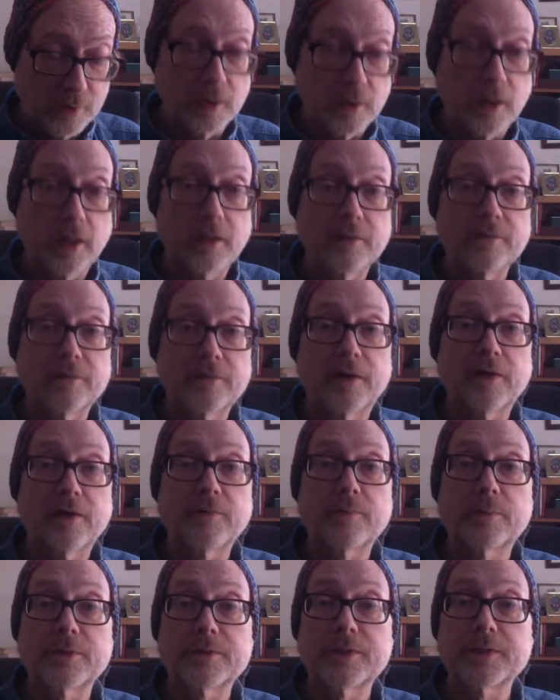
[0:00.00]
I've
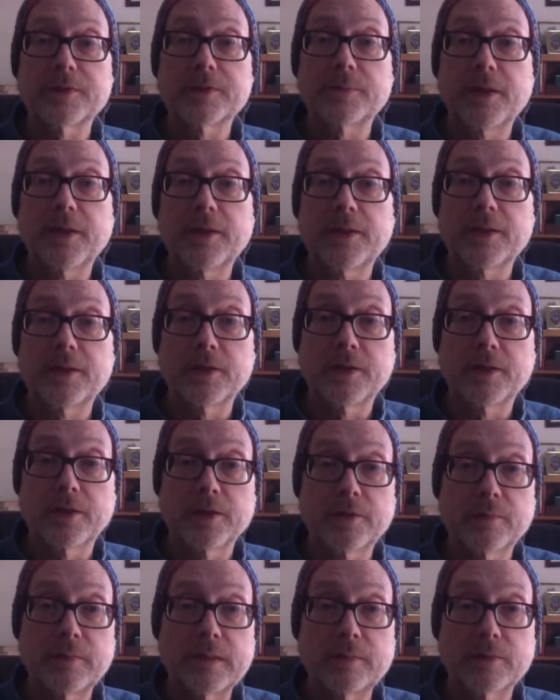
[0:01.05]
participated in
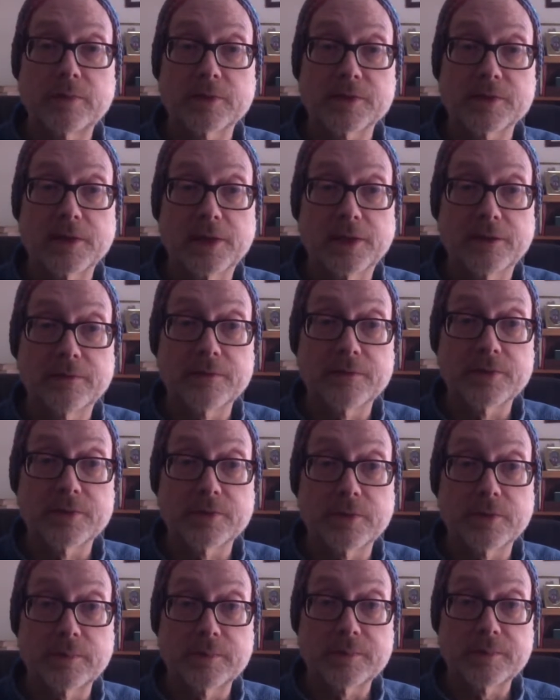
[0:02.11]
other people's live
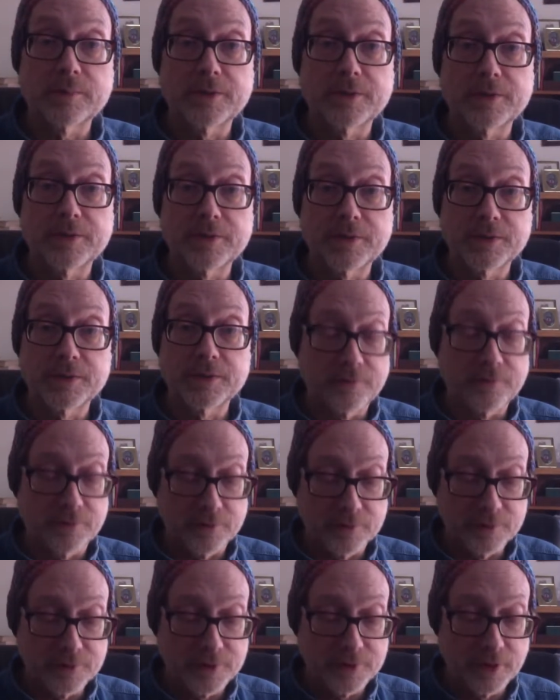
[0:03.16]
streams, but this is the
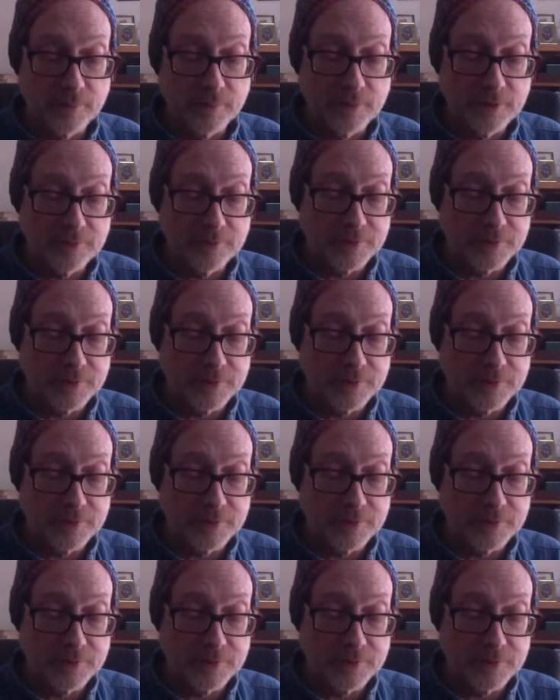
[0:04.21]
first time I've